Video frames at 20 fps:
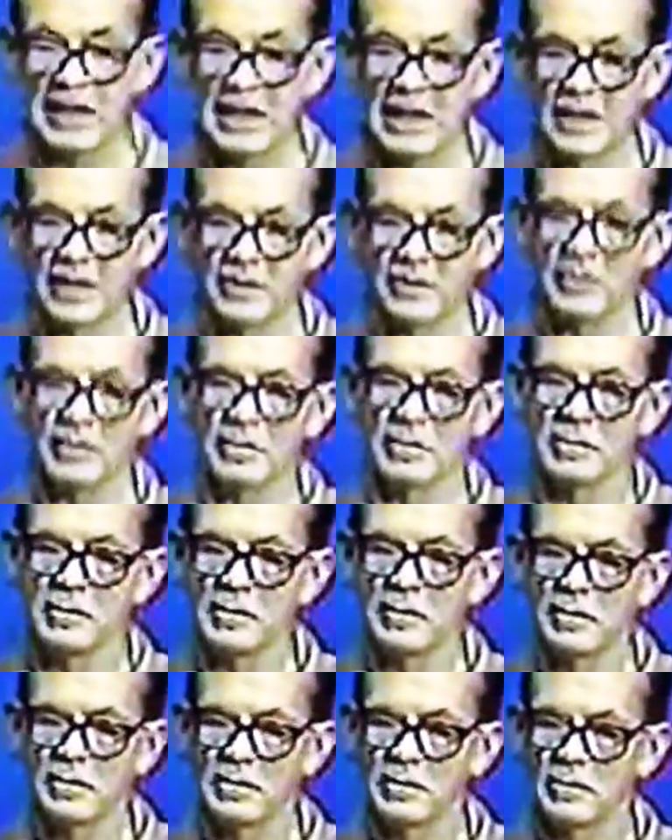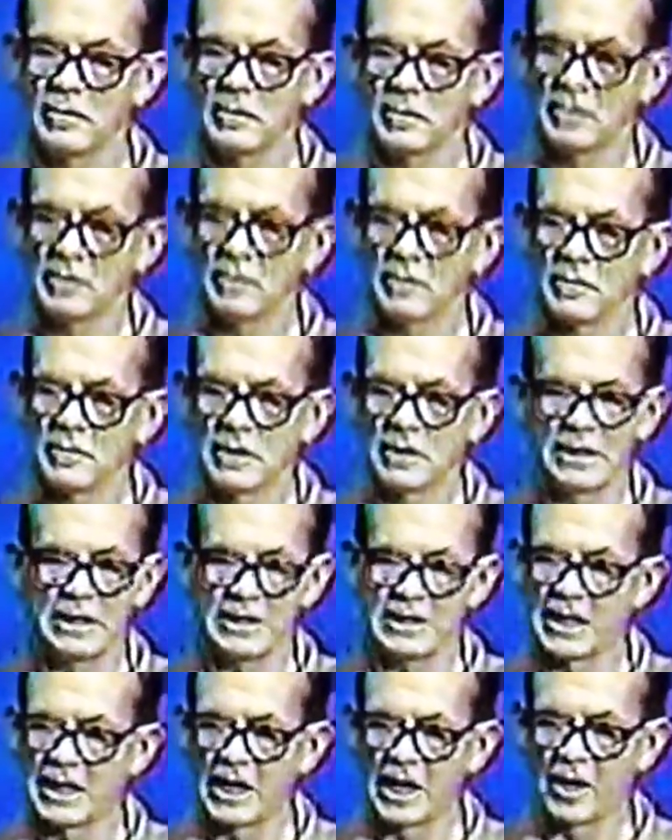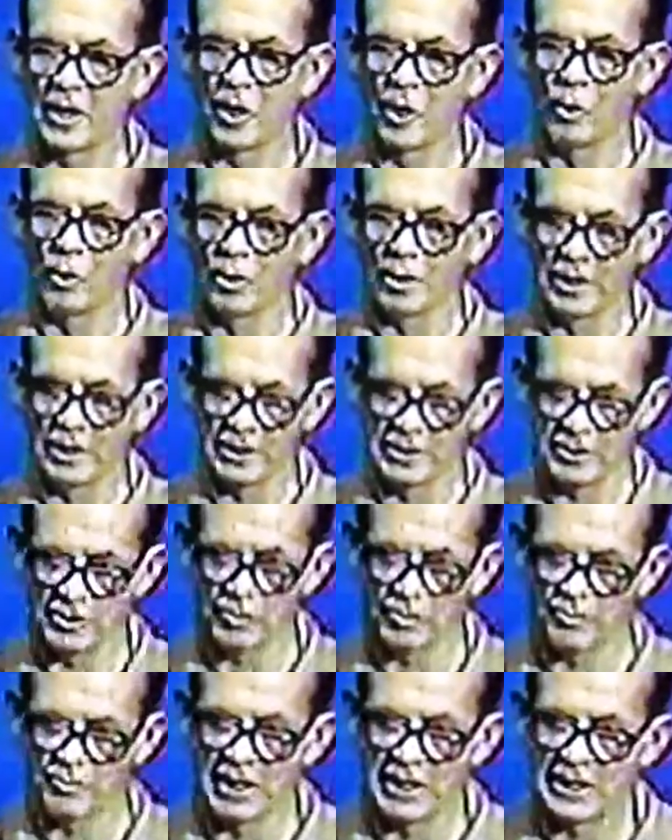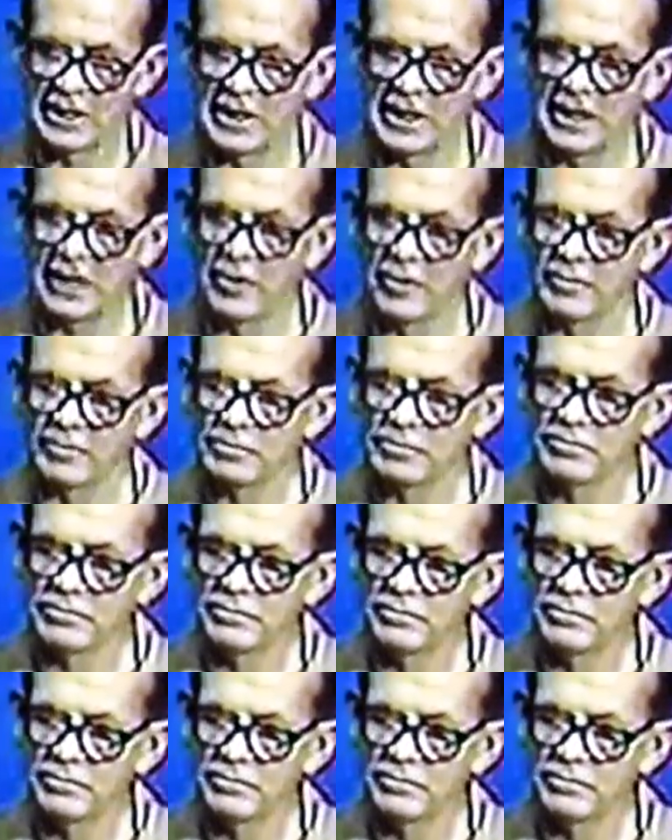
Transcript: And he cannot hold it, it goes back down.